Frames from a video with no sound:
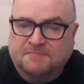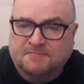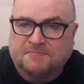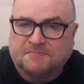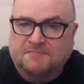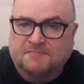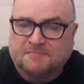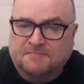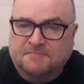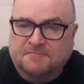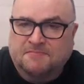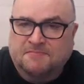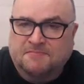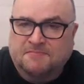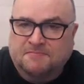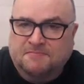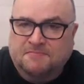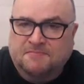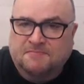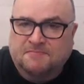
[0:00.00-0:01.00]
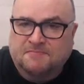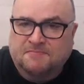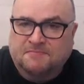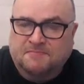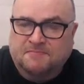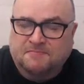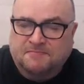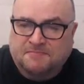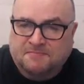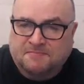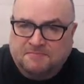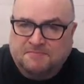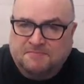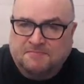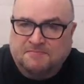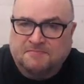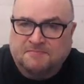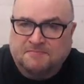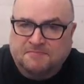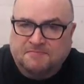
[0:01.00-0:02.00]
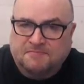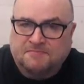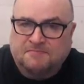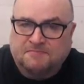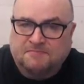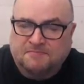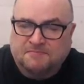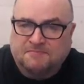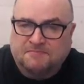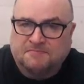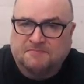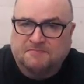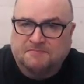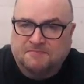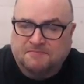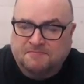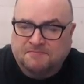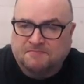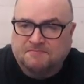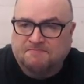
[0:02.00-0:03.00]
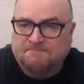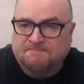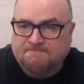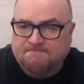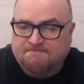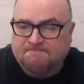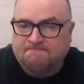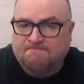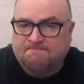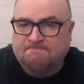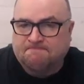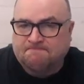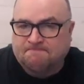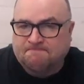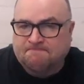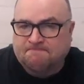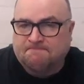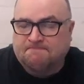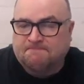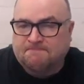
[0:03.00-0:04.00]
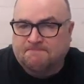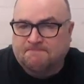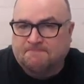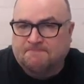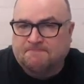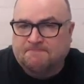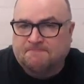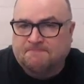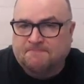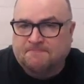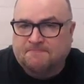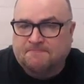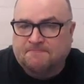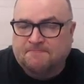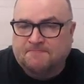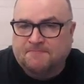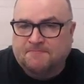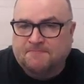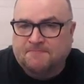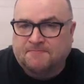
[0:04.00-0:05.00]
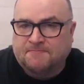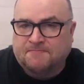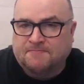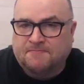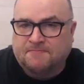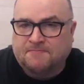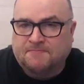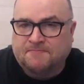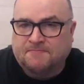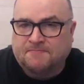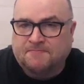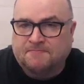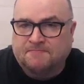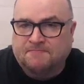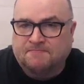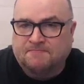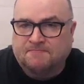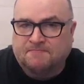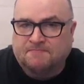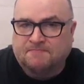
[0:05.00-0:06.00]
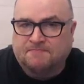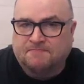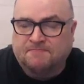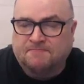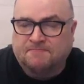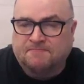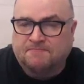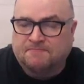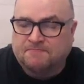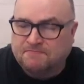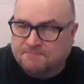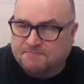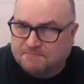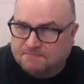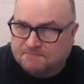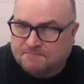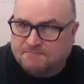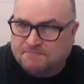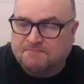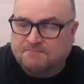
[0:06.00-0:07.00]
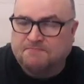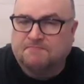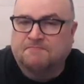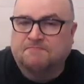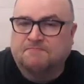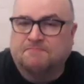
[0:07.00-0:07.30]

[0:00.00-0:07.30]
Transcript: The person shown says nothing.